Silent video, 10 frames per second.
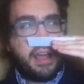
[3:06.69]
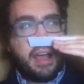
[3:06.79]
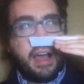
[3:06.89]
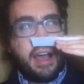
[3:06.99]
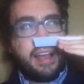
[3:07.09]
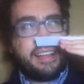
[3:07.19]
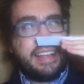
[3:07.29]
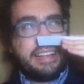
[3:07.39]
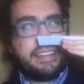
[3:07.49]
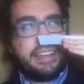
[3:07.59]

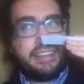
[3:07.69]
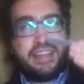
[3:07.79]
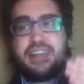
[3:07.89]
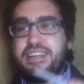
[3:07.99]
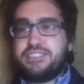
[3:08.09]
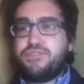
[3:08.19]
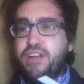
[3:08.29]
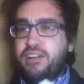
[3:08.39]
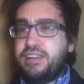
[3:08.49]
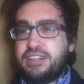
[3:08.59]
It is
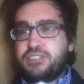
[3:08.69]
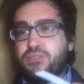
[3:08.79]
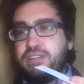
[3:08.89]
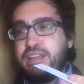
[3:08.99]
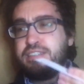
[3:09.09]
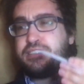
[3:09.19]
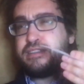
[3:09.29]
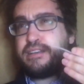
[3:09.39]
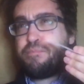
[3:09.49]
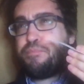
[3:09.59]
very nice, though. It's
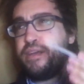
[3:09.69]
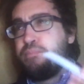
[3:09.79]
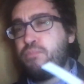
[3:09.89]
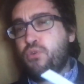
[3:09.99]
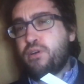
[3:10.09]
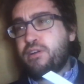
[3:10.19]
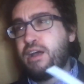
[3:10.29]
a bit more,